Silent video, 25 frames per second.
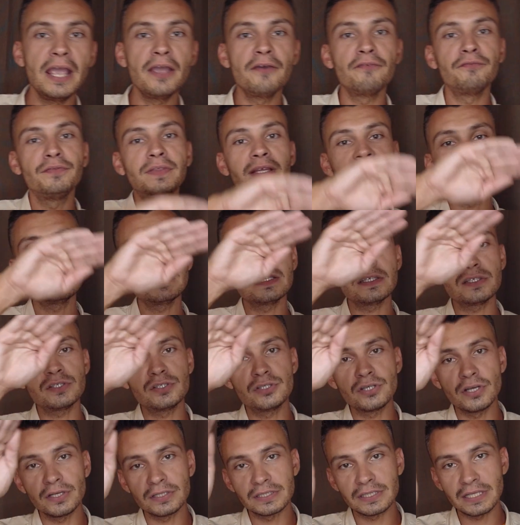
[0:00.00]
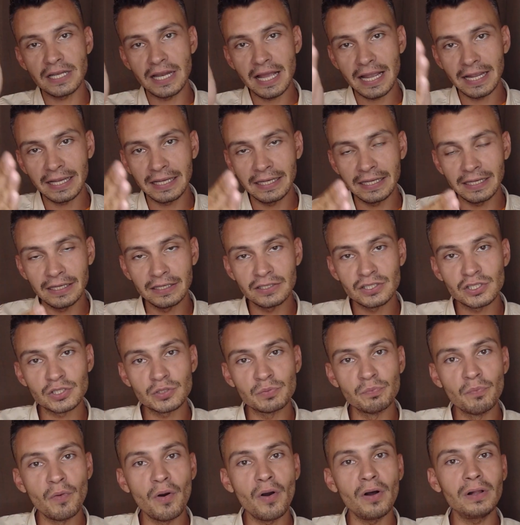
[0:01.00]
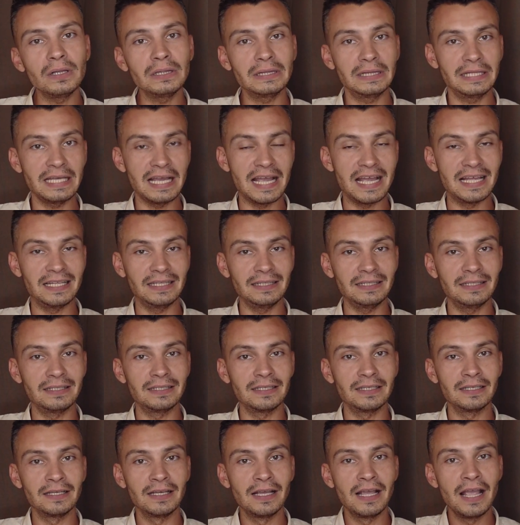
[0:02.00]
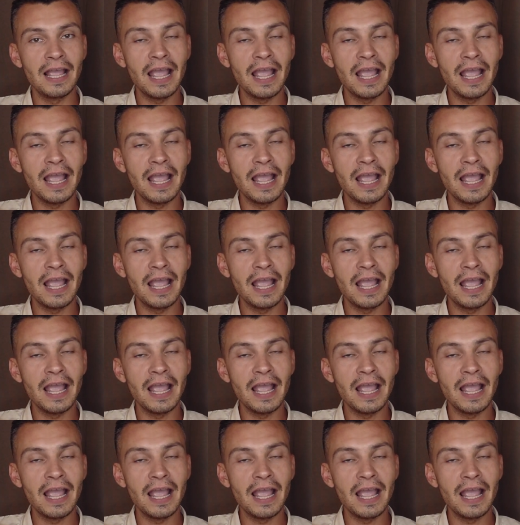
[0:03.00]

if this is just like a small dent